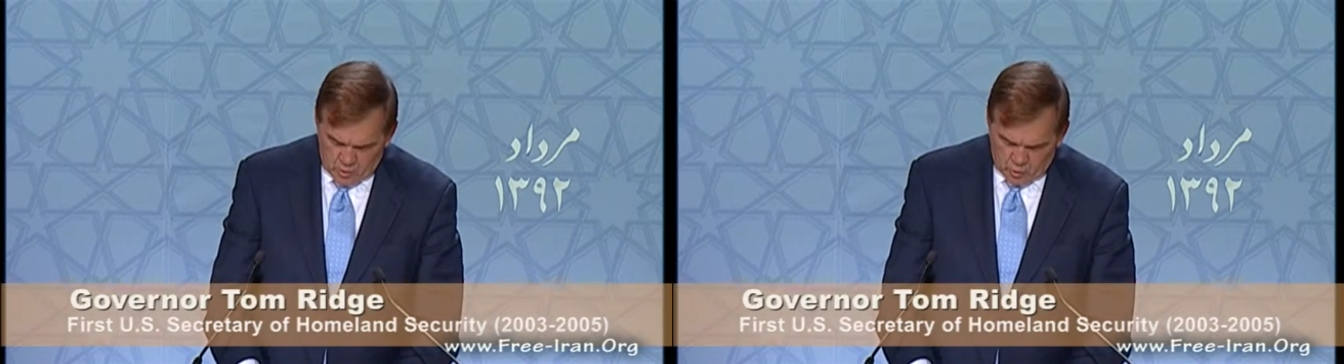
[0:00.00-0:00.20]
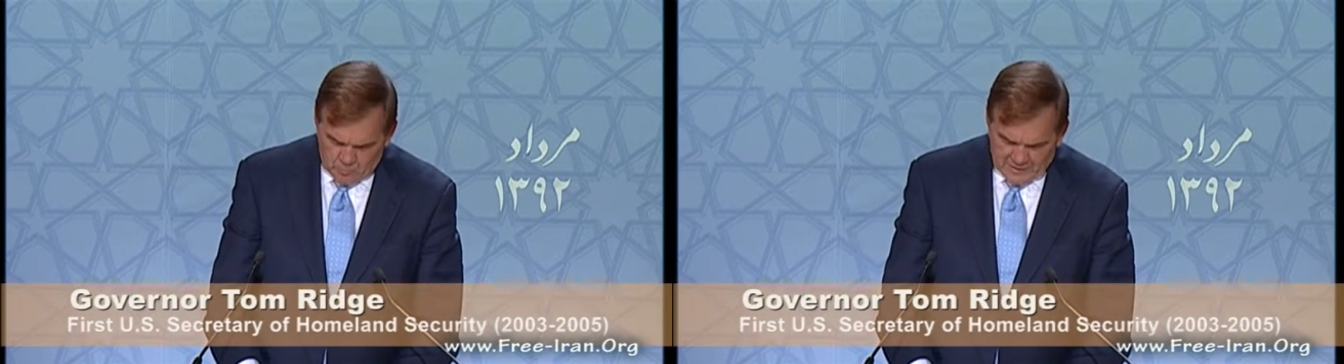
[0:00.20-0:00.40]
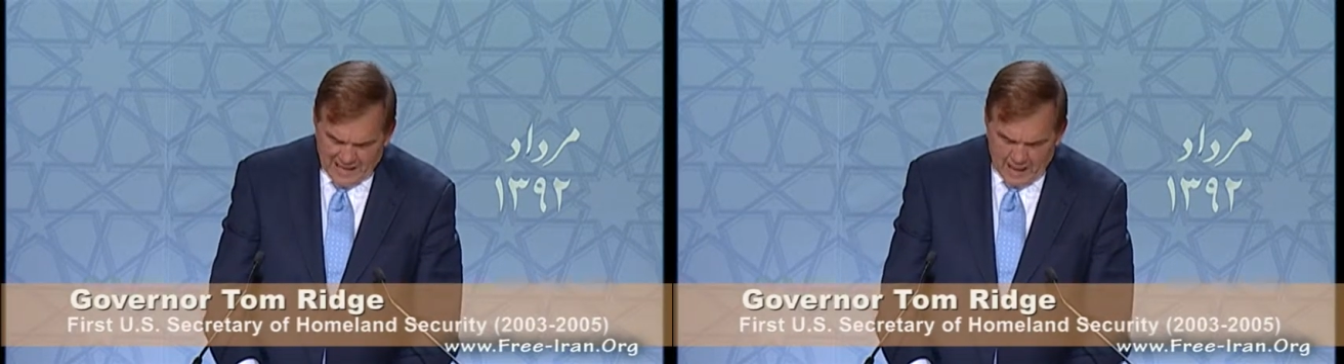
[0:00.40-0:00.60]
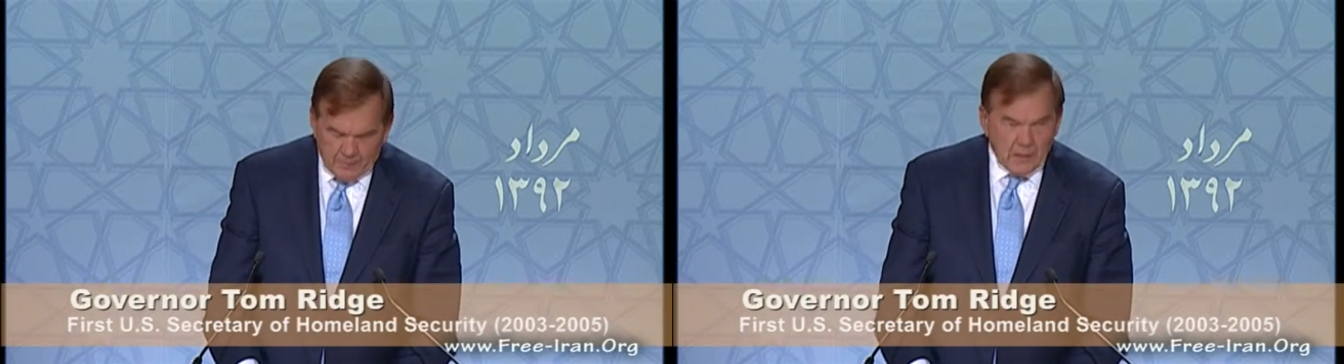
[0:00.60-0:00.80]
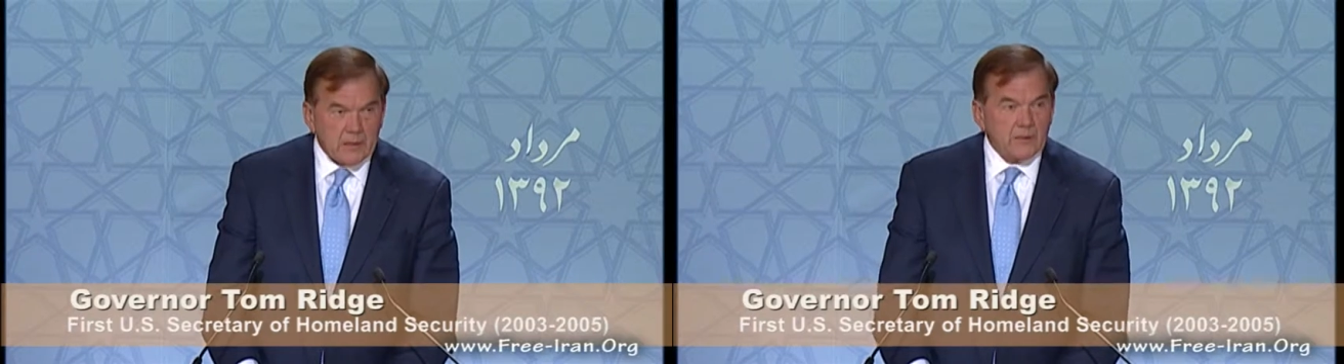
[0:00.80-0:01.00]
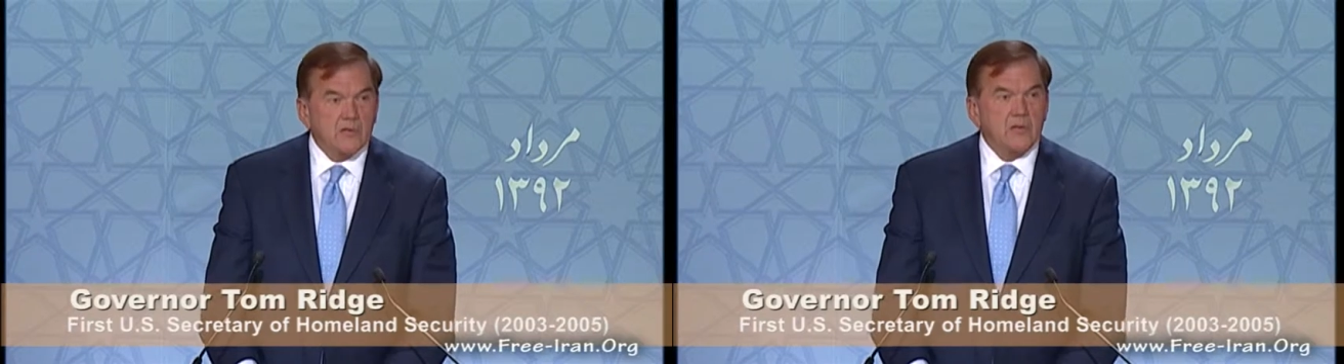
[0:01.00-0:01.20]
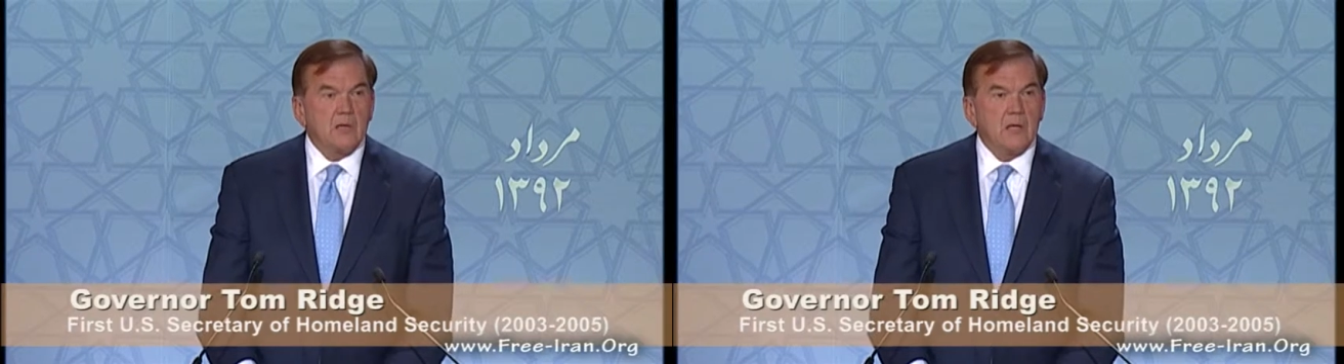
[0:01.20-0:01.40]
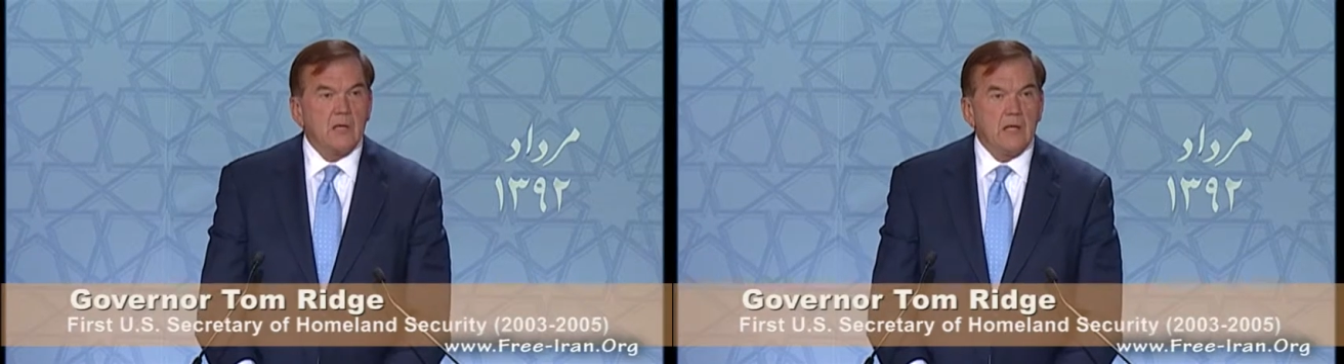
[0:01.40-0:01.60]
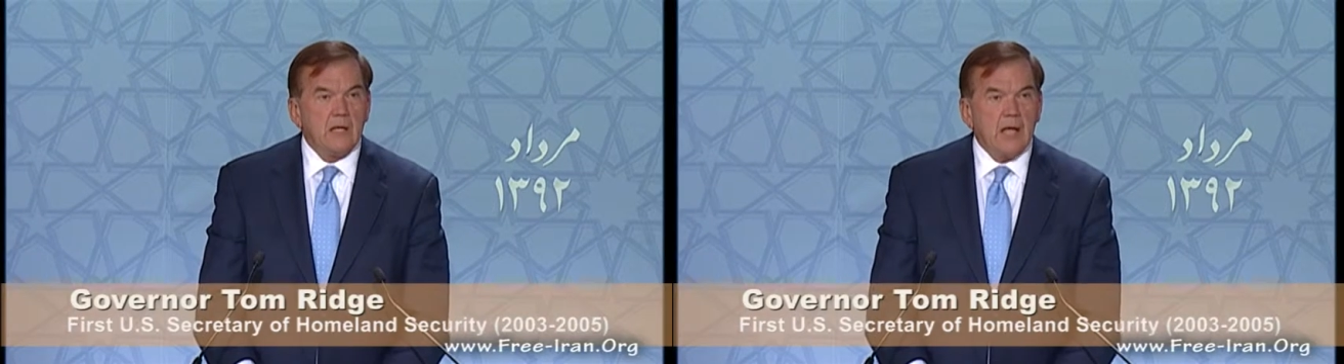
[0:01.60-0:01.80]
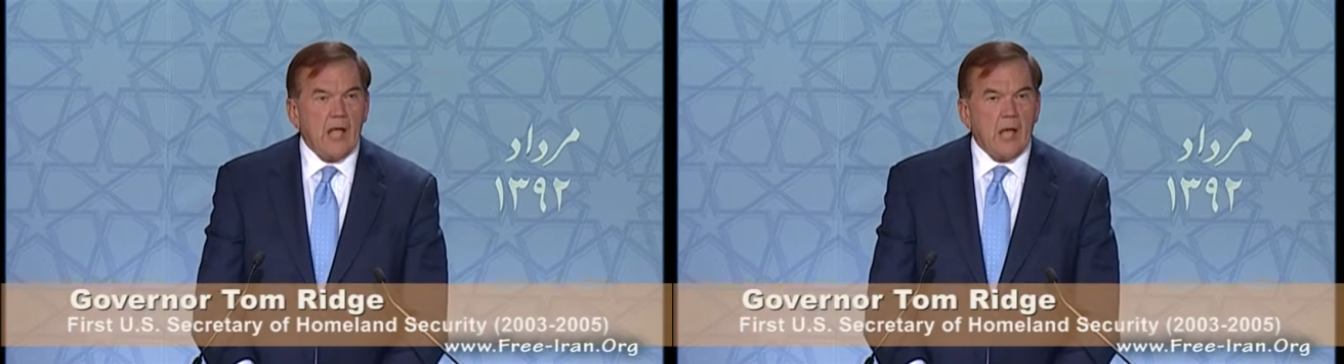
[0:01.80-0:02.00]
human happiness
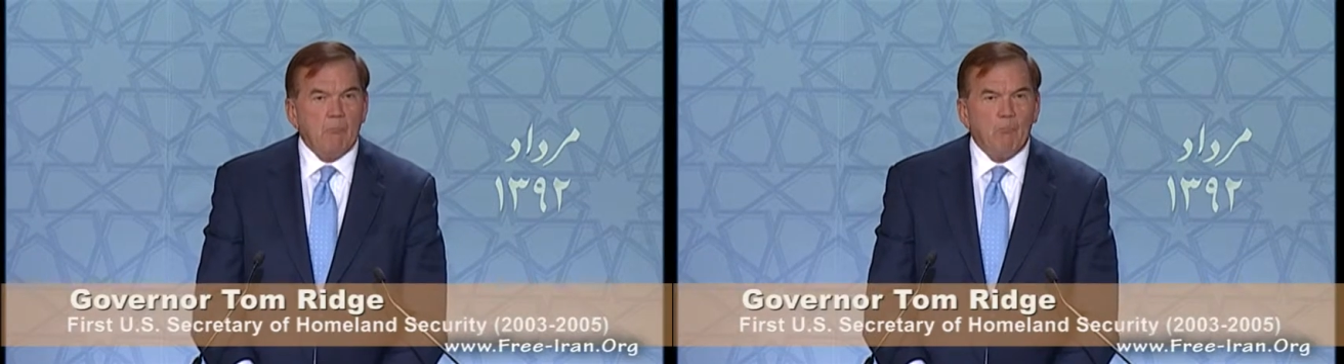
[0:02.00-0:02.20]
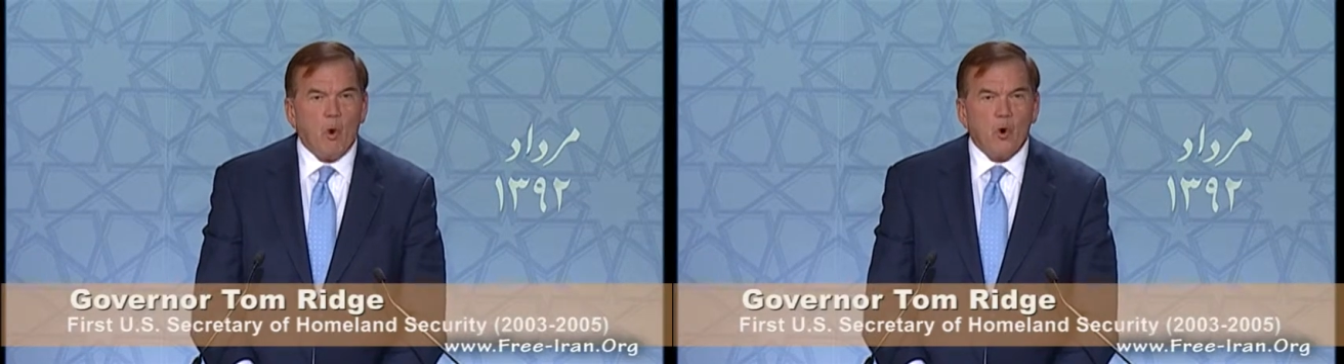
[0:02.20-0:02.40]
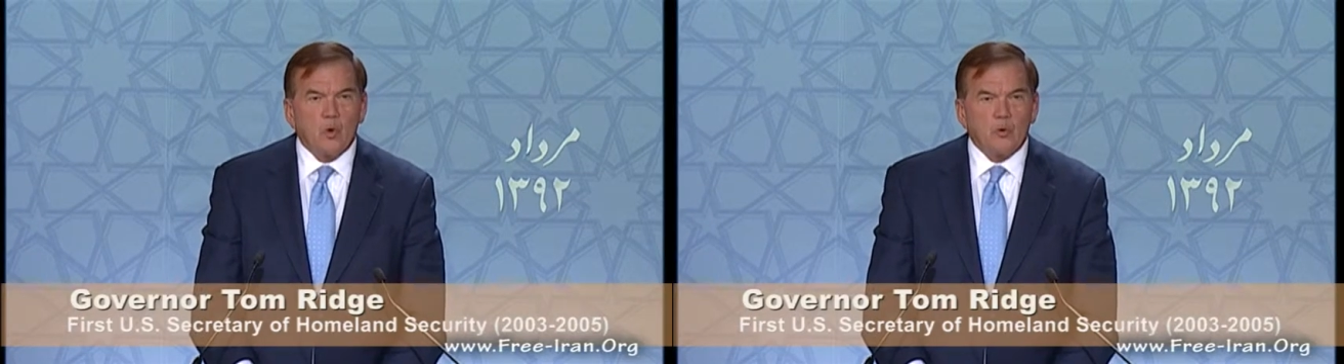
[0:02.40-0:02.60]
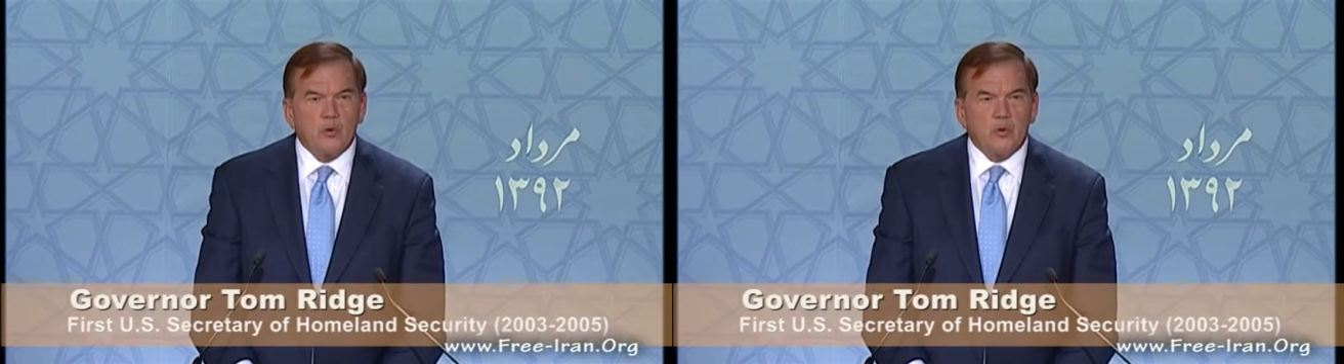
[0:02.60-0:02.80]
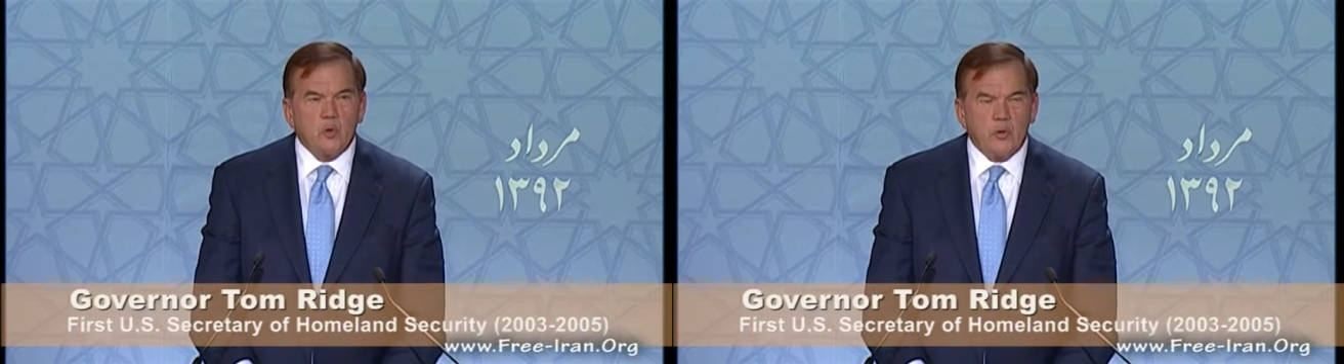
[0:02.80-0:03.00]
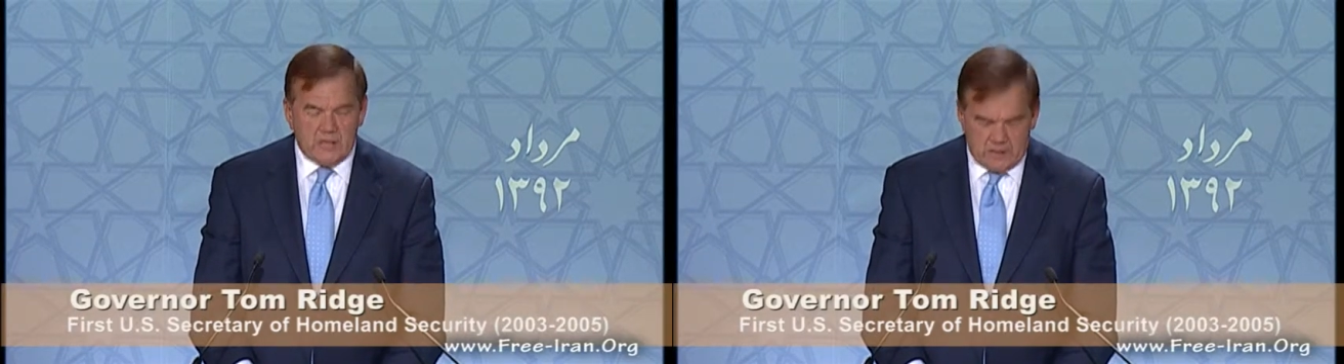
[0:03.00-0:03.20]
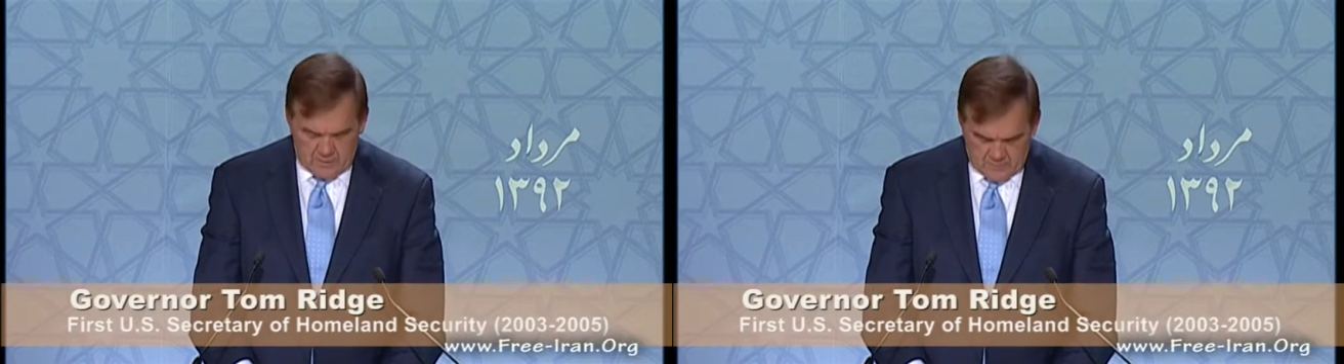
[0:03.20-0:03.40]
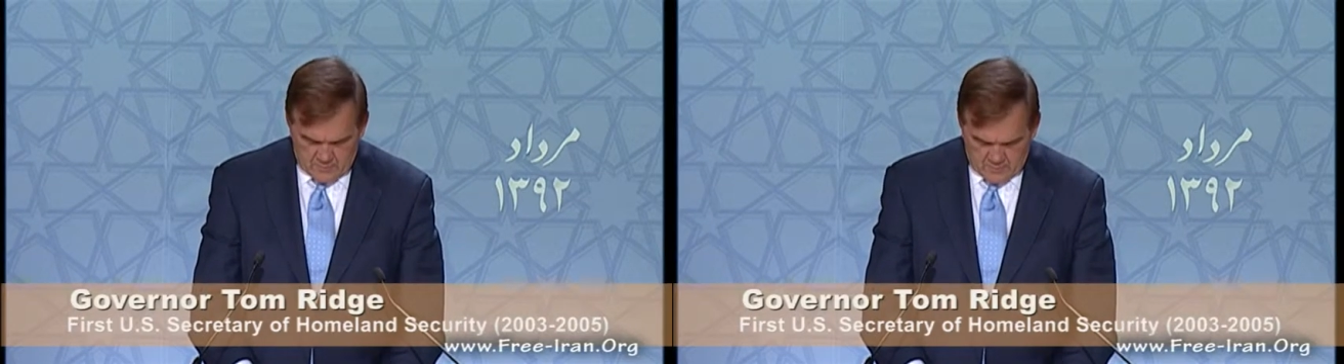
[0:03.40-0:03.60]
and moral duty